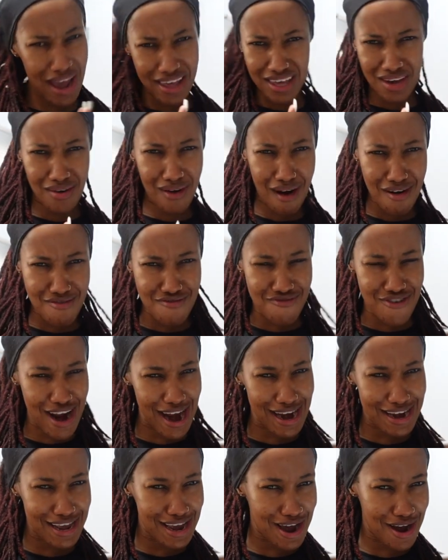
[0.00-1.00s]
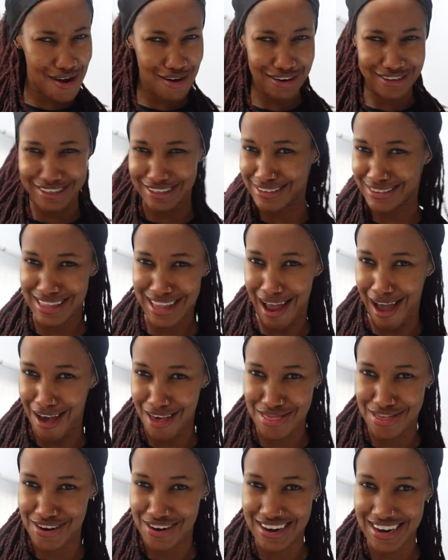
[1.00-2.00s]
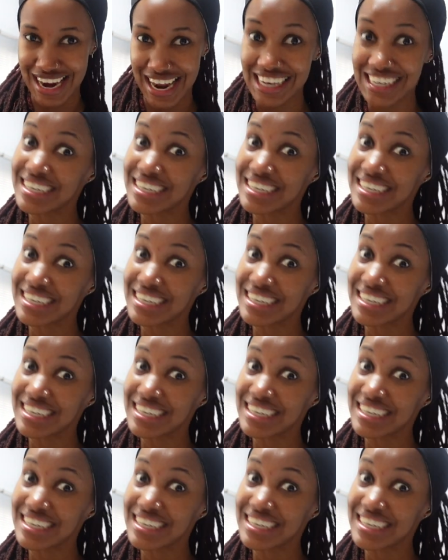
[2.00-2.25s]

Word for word: you on radio just the other day?